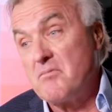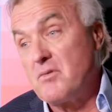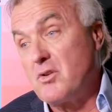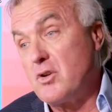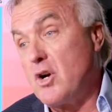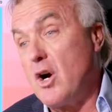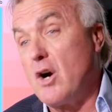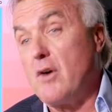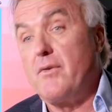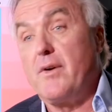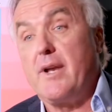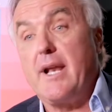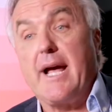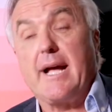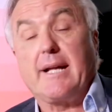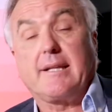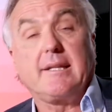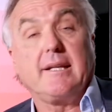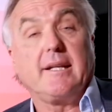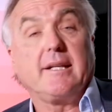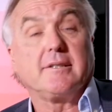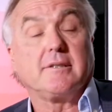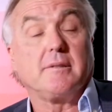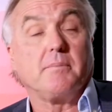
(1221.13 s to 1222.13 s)
COVID
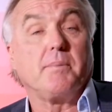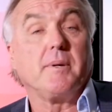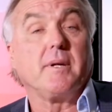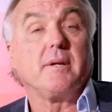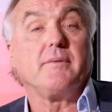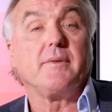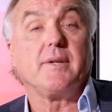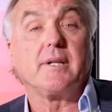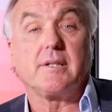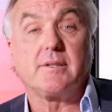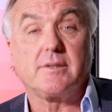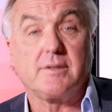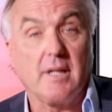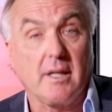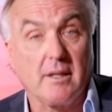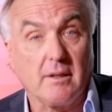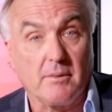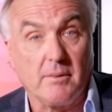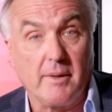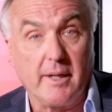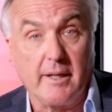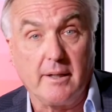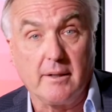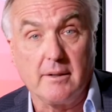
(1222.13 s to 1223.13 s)
acted as a bit of an
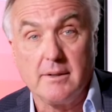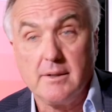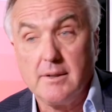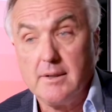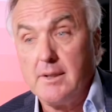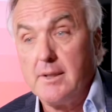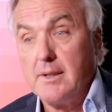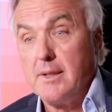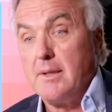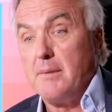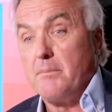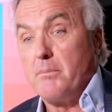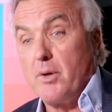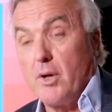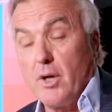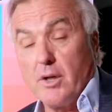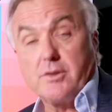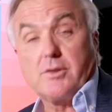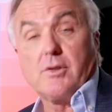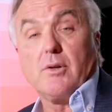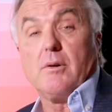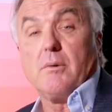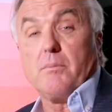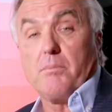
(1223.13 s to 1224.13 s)
accelerator, but
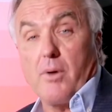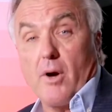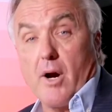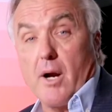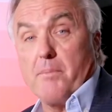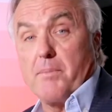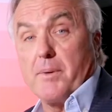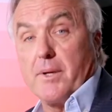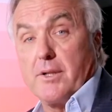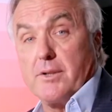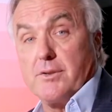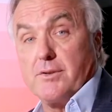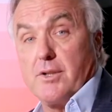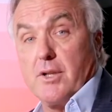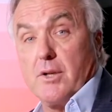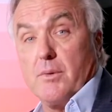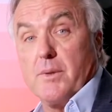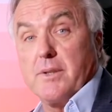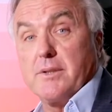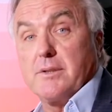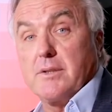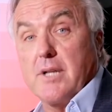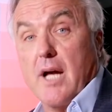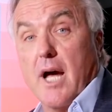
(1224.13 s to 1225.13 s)
also in part because the
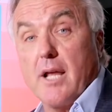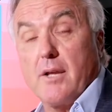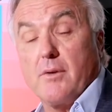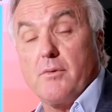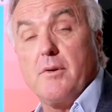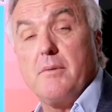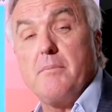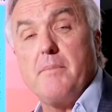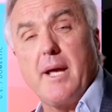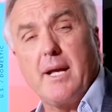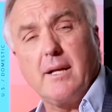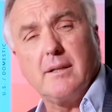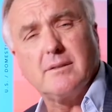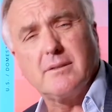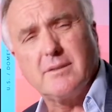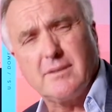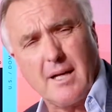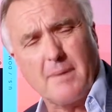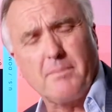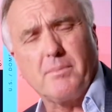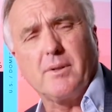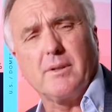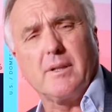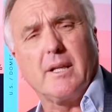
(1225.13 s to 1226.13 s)
U.S. dollar remains
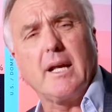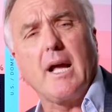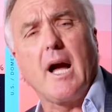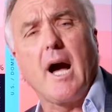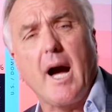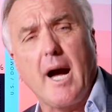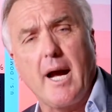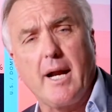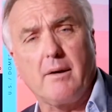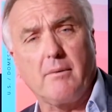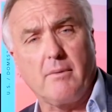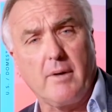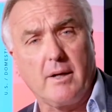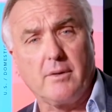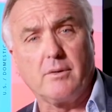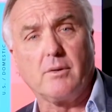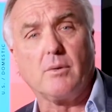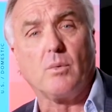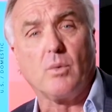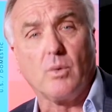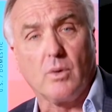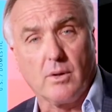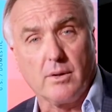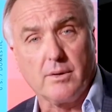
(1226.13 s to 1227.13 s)
stubbornly high around
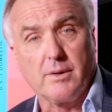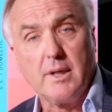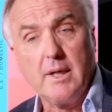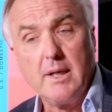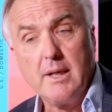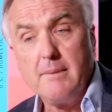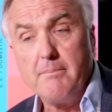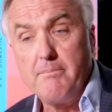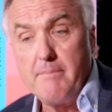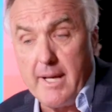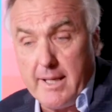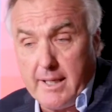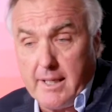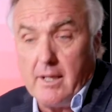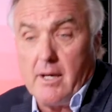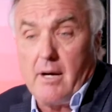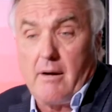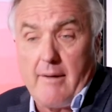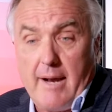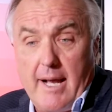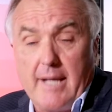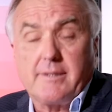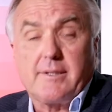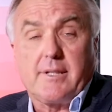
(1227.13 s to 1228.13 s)
the world, making our
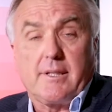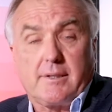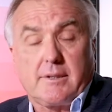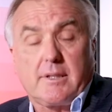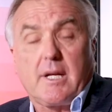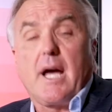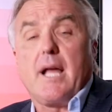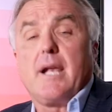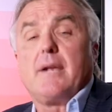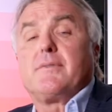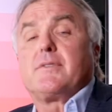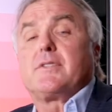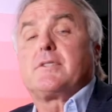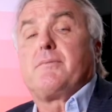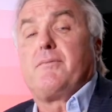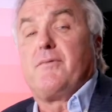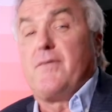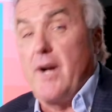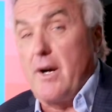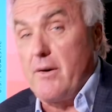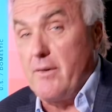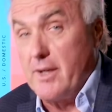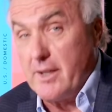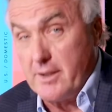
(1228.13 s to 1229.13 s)
assets kind of
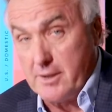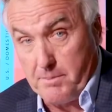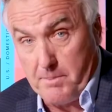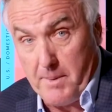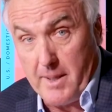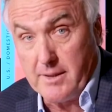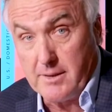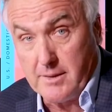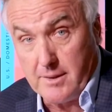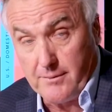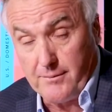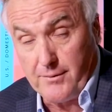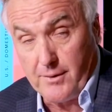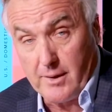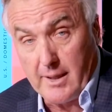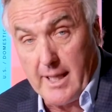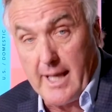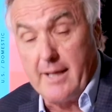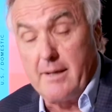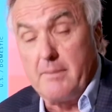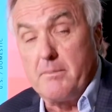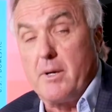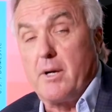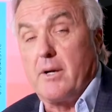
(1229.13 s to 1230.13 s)
very expensive for
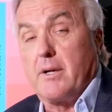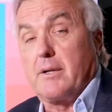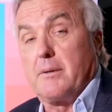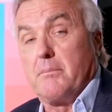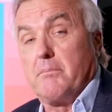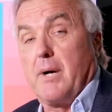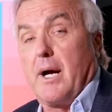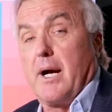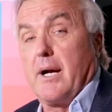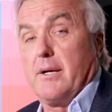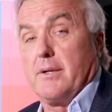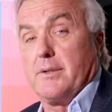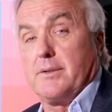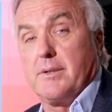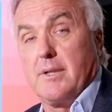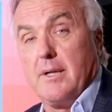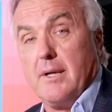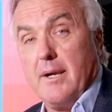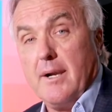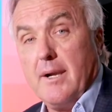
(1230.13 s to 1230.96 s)
Latin American buyers.